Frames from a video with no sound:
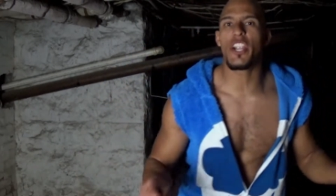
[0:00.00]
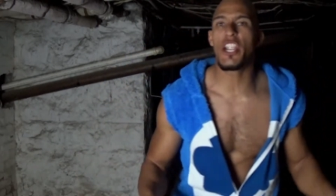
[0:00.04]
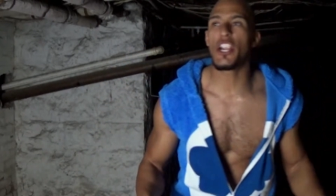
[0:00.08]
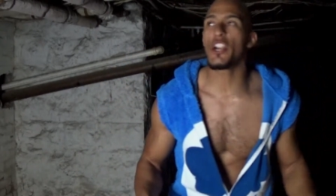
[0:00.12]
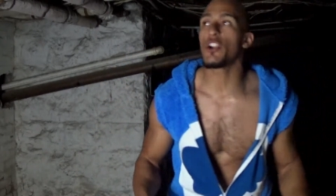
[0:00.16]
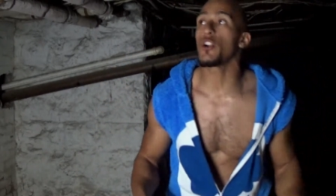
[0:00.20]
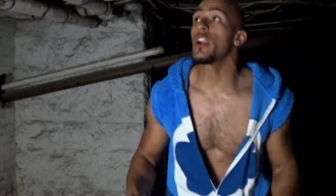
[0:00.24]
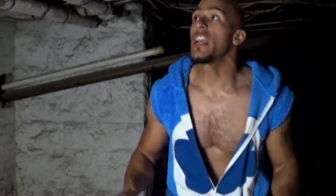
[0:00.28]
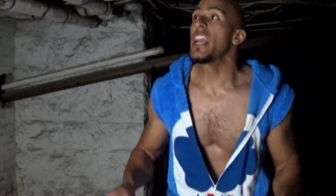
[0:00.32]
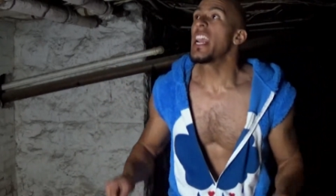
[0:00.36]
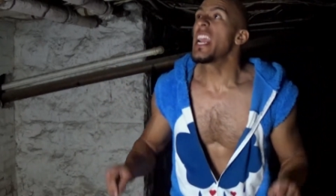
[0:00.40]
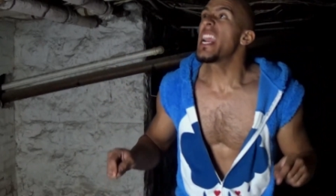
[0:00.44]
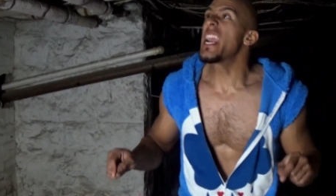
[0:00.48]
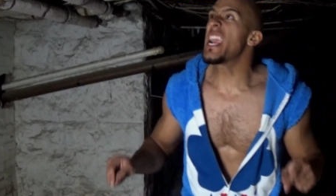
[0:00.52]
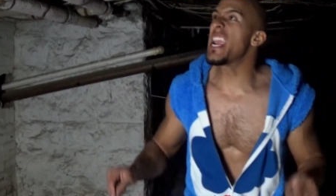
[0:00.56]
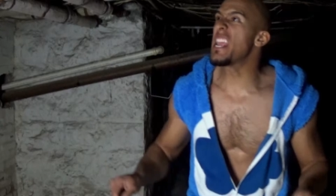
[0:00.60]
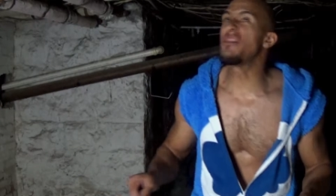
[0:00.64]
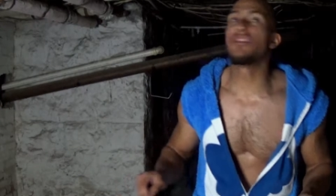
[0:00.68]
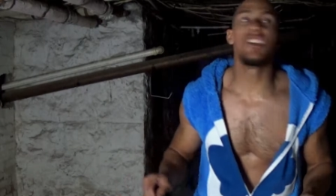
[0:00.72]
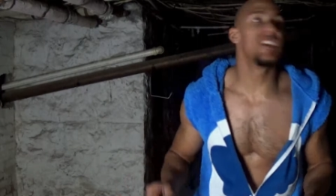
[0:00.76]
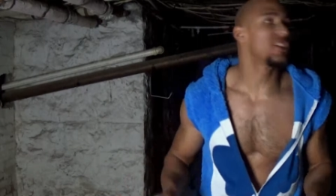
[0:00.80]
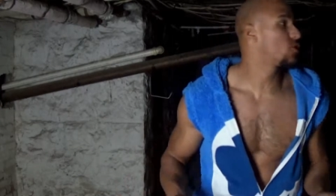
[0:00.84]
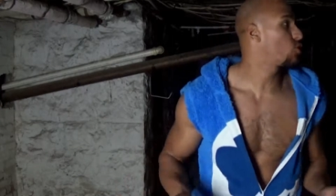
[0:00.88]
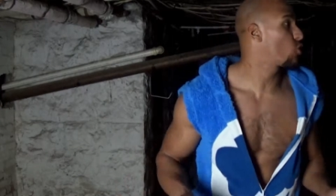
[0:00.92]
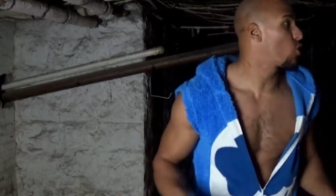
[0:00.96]
here in
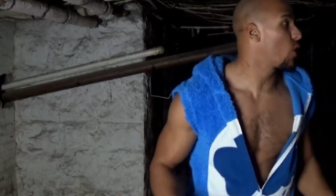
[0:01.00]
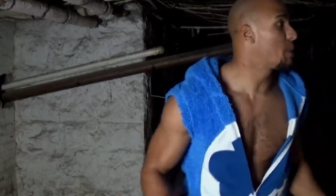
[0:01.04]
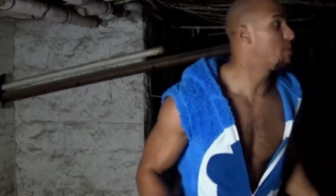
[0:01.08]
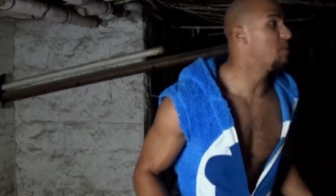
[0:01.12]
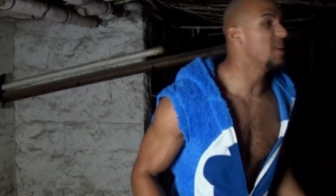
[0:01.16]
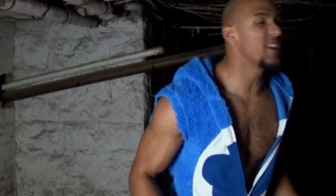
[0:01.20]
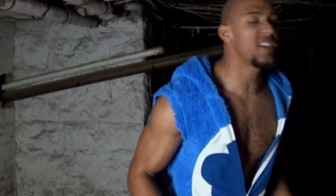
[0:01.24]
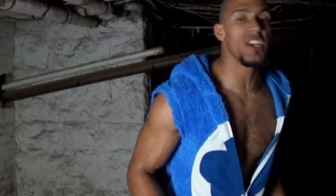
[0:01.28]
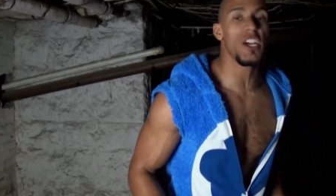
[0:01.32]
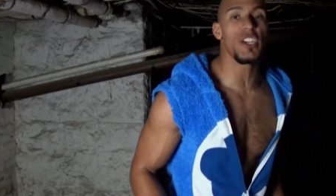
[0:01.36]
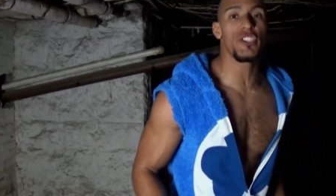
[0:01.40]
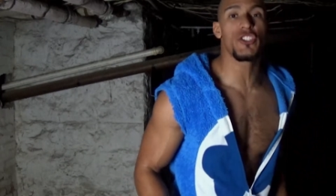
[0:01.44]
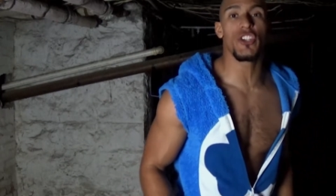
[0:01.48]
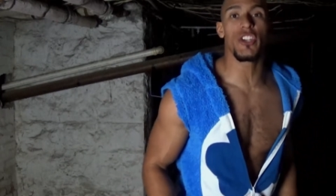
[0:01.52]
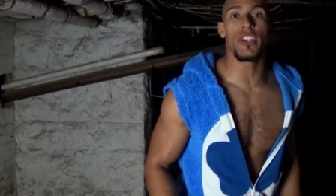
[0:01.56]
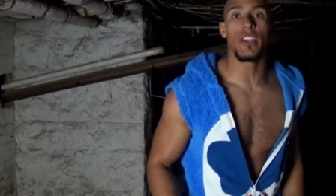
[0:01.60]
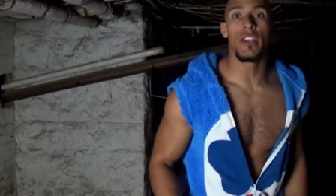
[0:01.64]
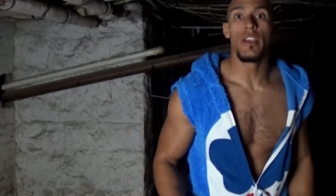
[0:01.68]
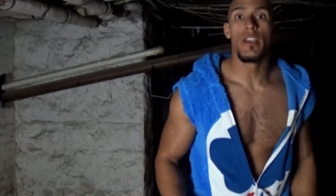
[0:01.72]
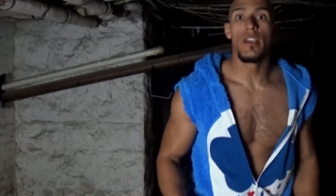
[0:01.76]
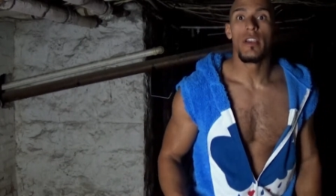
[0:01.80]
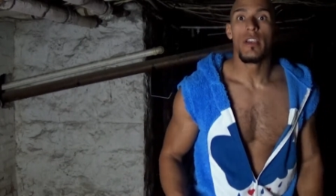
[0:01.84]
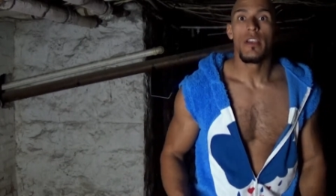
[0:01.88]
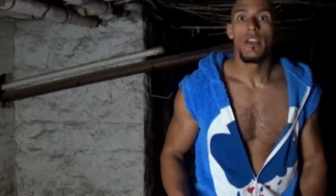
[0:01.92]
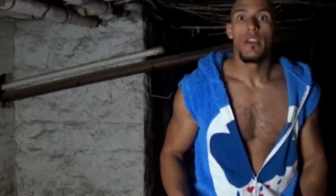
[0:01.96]
this creepy
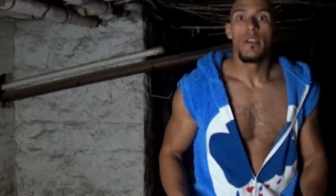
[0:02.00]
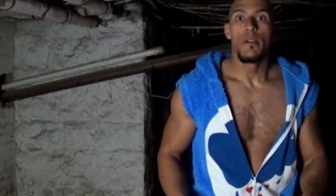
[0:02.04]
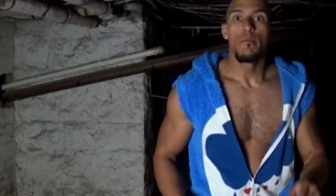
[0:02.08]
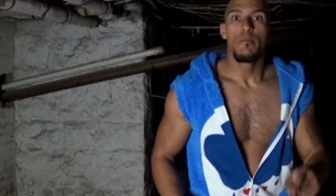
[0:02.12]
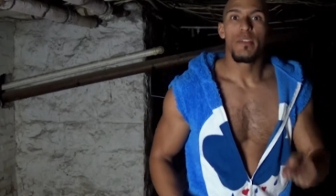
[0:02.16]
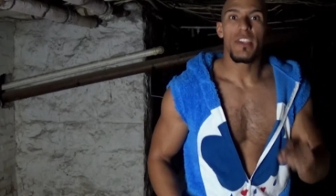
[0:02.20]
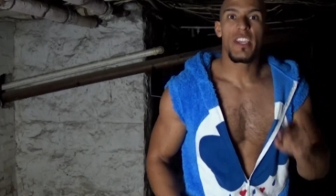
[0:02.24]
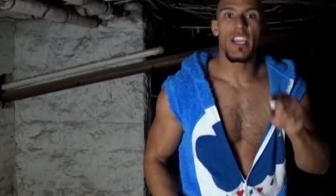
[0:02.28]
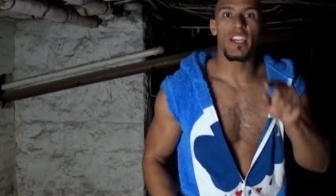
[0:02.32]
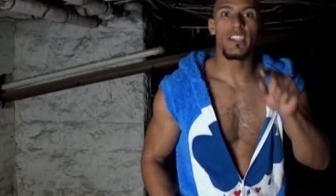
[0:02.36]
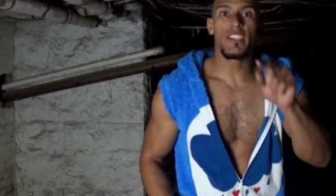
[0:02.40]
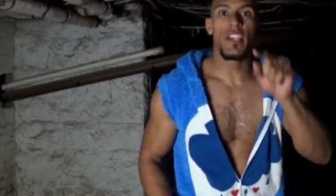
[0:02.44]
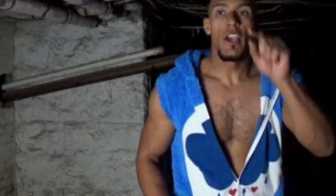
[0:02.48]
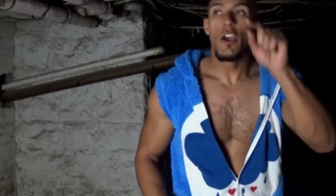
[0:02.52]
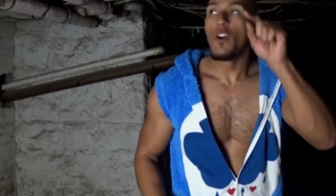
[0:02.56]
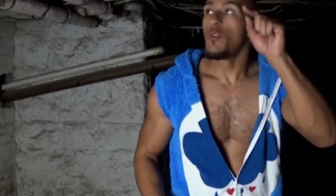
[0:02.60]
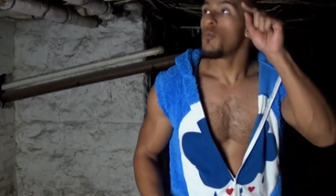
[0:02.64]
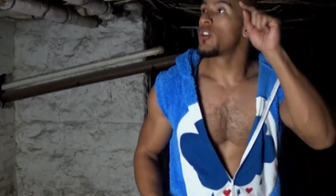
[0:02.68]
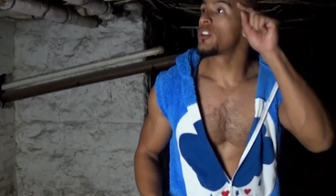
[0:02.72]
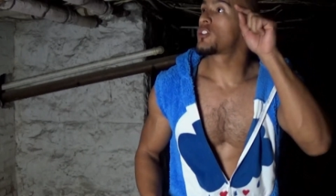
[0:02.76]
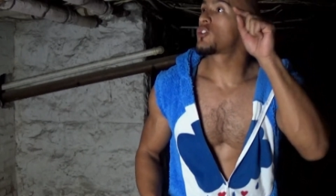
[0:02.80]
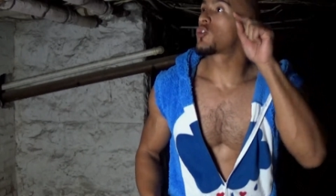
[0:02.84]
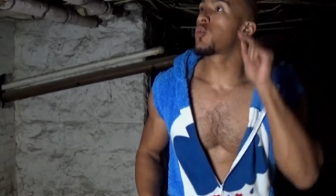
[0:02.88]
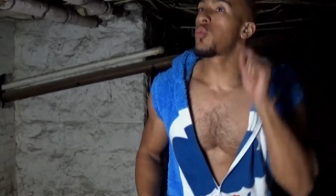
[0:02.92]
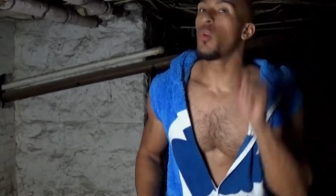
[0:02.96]
dungeon, because
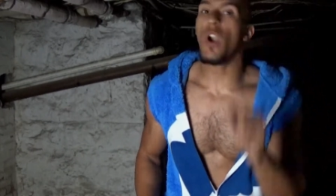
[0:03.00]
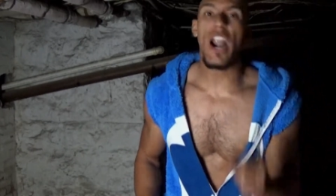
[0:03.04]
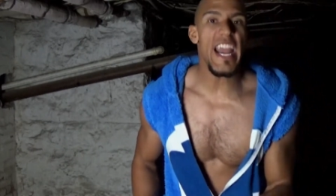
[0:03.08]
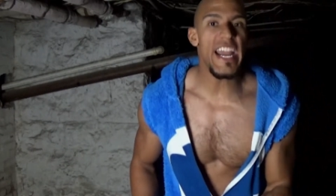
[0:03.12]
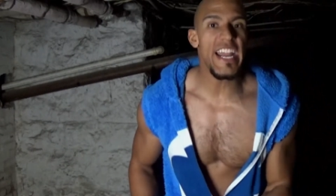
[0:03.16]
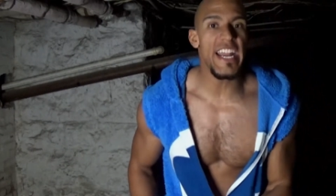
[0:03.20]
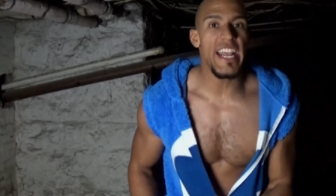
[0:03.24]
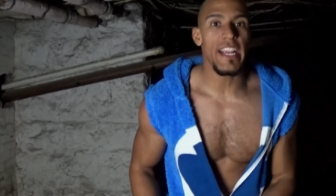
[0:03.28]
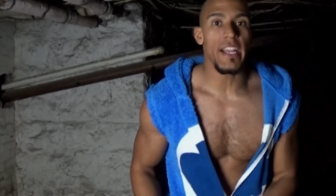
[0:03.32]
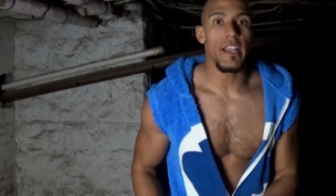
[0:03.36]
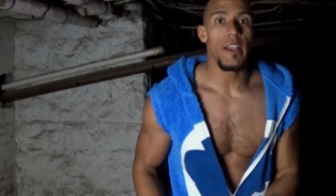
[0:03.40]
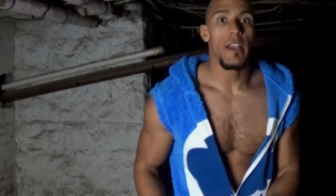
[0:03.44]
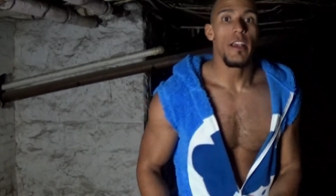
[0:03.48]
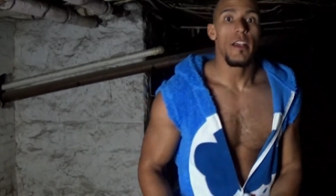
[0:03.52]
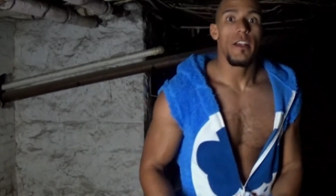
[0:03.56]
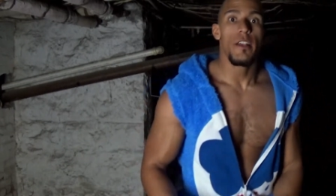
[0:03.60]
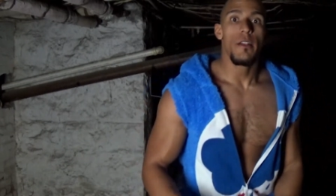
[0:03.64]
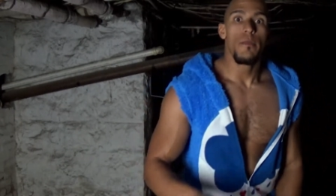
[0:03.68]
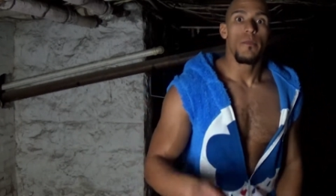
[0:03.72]
we're training.